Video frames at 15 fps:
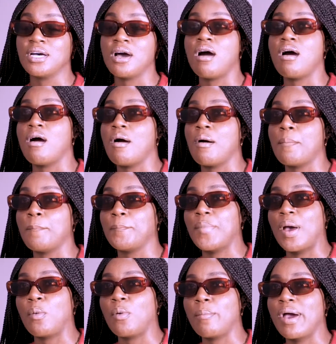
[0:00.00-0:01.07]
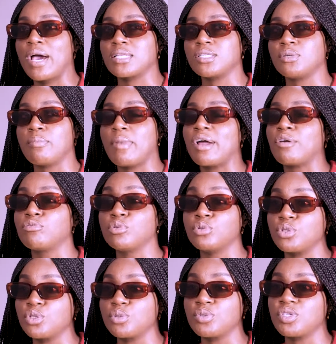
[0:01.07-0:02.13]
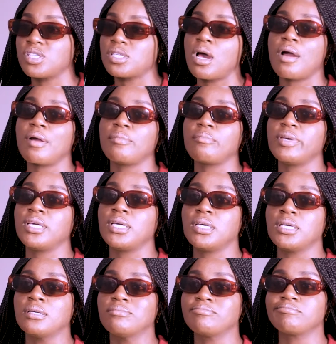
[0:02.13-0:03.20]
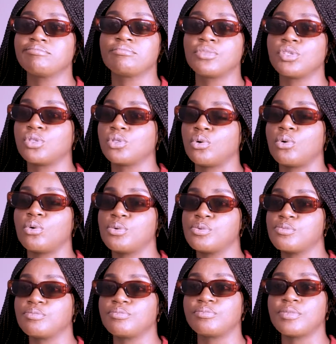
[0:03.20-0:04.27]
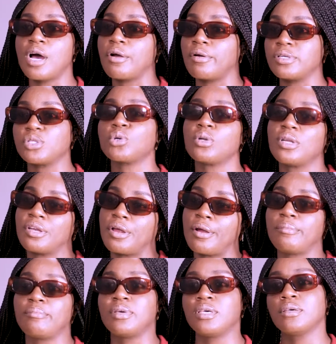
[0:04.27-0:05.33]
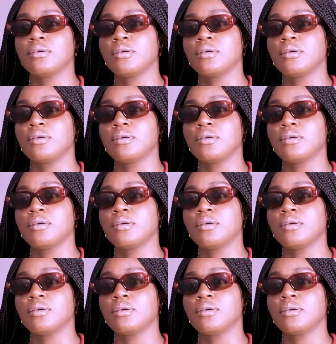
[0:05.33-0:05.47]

I went back to my roots, which is R&B, soul and R&B.